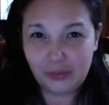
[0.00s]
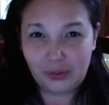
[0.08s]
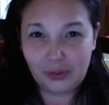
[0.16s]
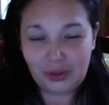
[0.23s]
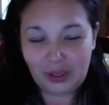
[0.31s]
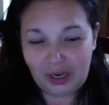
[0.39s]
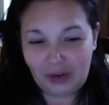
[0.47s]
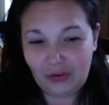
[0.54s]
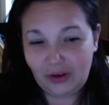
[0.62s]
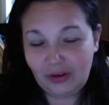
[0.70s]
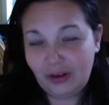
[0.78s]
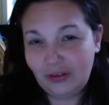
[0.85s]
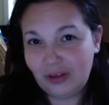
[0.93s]
But then I
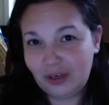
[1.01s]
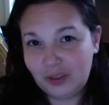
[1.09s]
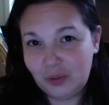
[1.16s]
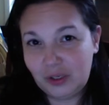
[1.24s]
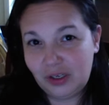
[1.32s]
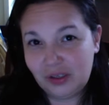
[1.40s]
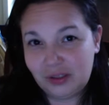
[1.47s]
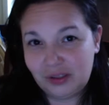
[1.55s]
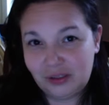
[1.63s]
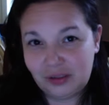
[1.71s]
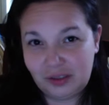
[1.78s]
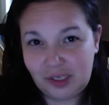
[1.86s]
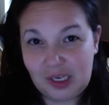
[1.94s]
found out that it's because
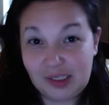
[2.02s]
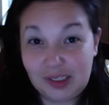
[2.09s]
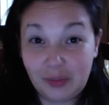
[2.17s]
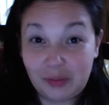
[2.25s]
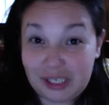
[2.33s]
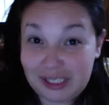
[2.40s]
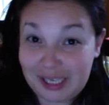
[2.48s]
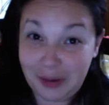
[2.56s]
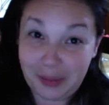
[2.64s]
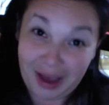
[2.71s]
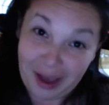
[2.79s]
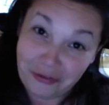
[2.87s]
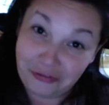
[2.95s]
he has something to say
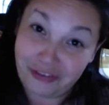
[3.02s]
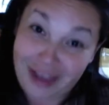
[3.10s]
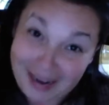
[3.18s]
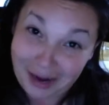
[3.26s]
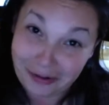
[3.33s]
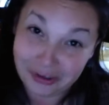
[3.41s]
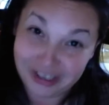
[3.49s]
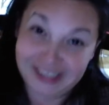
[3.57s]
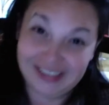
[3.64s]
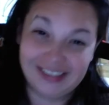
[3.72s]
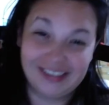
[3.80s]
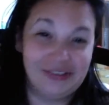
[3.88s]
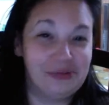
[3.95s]
about how fat I was,
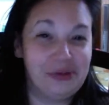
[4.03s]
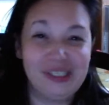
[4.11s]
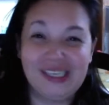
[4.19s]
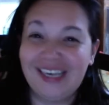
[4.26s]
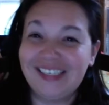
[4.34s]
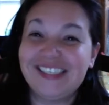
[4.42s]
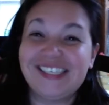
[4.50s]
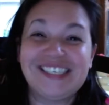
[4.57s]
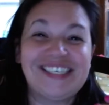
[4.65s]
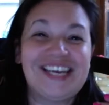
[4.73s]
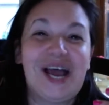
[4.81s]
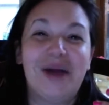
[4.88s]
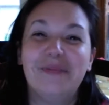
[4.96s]
which I did
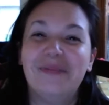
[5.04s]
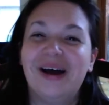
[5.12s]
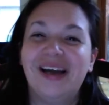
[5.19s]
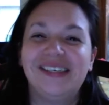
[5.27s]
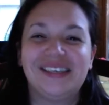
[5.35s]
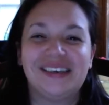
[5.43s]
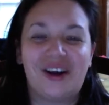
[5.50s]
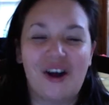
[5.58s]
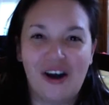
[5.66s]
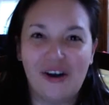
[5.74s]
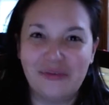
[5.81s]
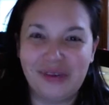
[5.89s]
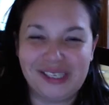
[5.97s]
not mind at
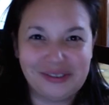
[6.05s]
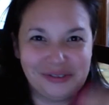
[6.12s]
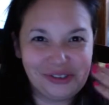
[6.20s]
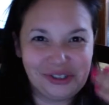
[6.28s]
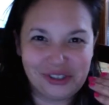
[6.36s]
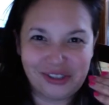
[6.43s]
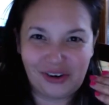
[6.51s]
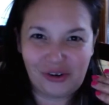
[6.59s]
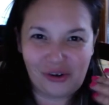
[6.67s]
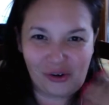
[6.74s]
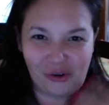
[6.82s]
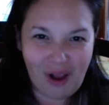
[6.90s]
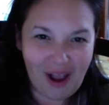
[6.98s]
all because I was just
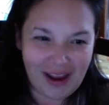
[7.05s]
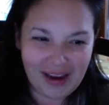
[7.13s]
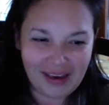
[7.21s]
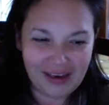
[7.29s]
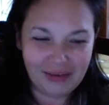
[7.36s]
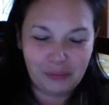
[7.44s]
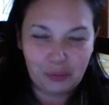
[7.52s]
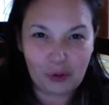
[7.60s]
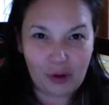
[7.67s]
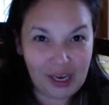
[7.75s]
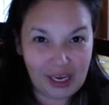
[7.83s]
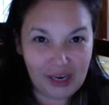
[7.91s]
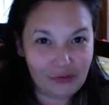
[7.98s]
crying and
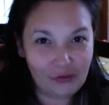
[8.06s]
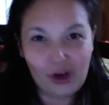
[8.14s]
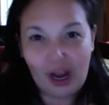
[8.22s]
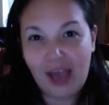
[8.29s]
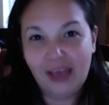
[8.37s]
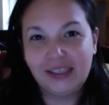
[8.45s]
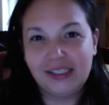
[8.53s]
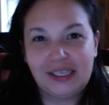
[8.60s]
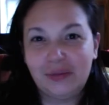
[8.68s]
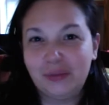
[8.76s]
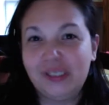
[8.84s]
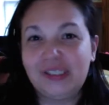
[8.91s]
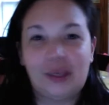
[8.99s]
praying for God to
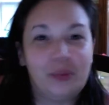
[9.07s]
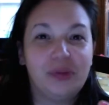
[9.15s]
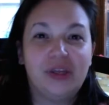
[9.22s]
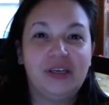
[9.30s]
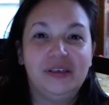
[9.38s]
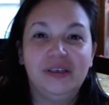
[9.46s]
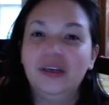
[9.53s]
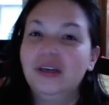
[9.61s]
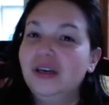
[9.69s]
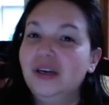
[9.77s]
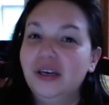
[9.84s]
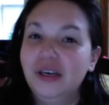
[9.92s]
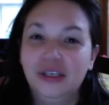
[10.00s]
send me something,
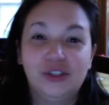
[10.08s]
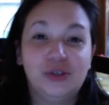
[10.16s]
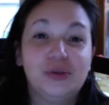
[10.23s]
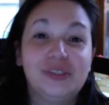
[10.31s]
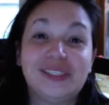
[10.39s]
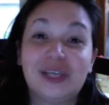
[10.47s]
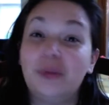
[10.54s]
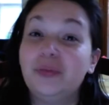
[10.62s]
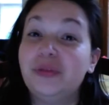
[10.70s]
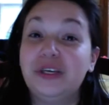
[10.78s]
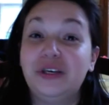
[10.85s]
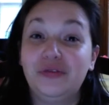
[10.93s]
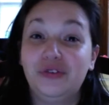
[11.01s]
do
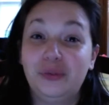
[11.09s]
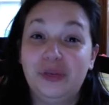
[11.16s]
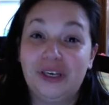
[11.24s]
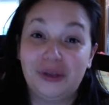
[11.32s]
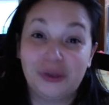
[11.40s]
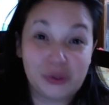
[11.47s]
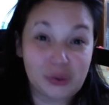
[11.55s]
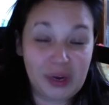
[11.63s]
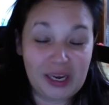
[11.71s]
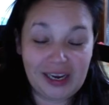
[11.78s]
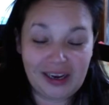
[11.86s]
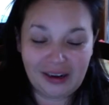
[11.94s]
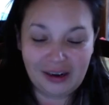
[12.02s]
something for me to lose
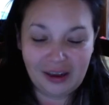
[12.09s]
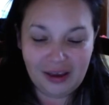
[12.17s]
weight.